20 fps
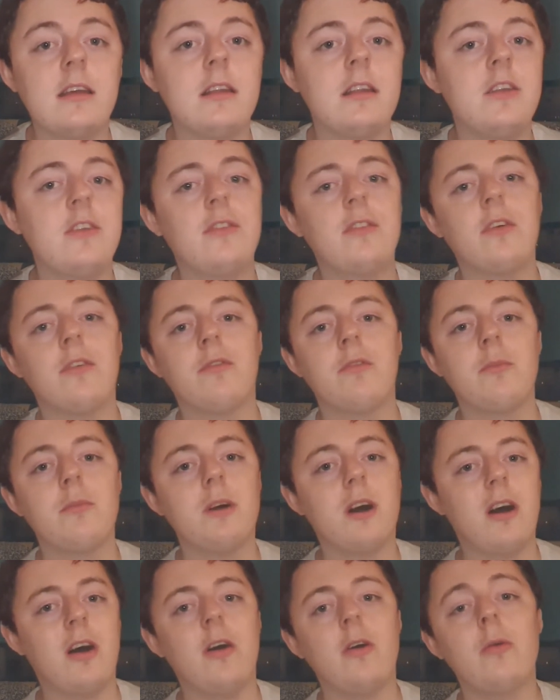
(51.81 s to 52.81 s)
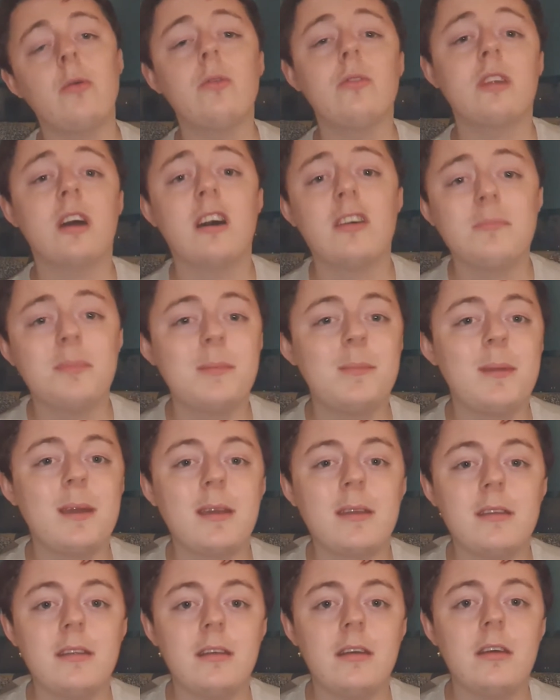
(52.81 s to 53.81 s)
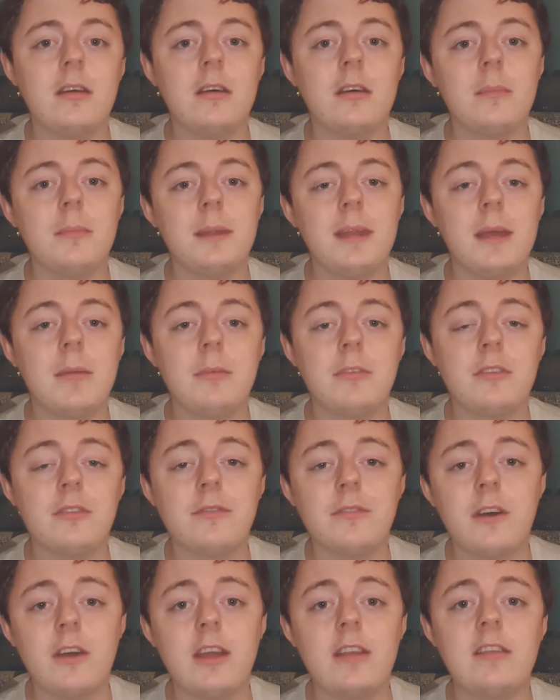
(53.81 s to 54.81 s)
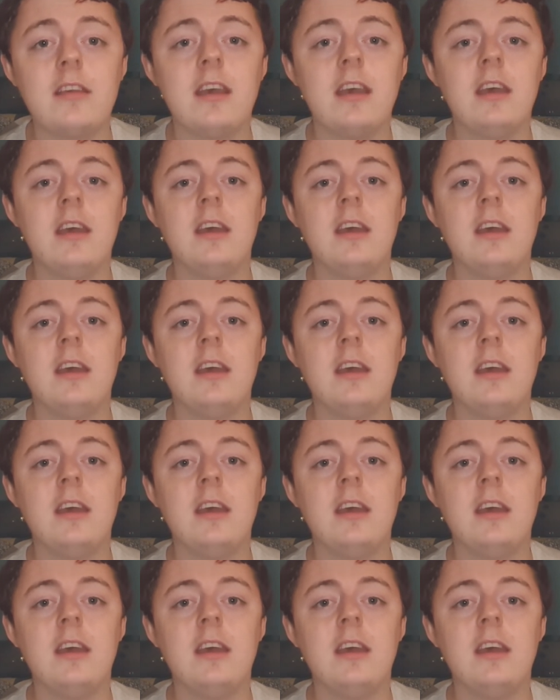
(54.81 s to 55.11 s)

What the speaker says: at least not from the articles that I've been able to find.